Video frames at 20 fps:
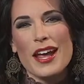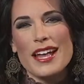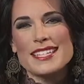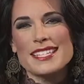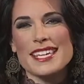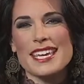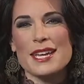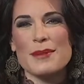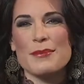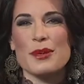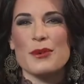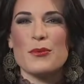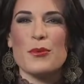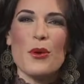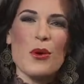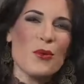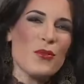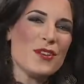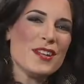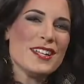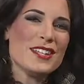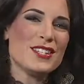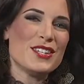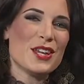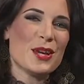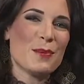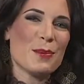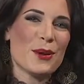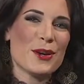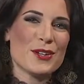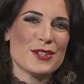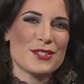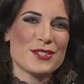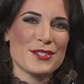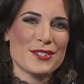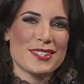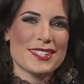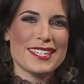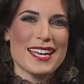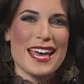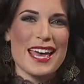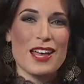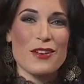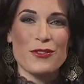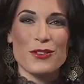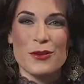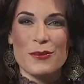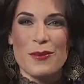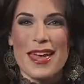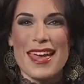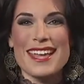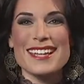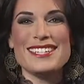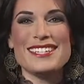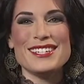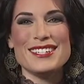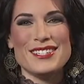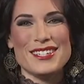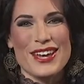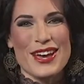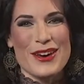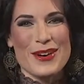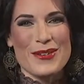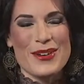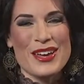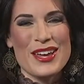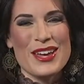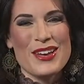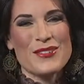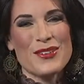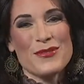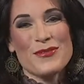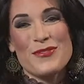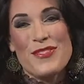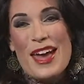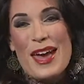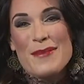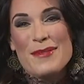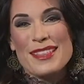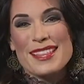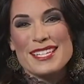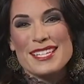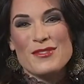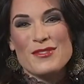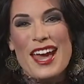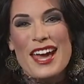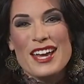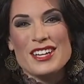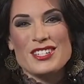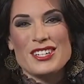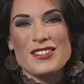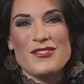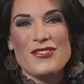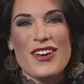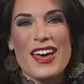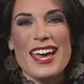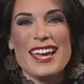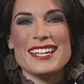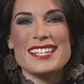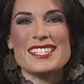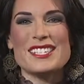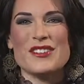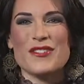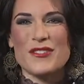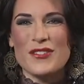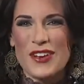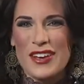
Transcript: reds can be woven into your personal style from head to toe. From fabulous fashion finds to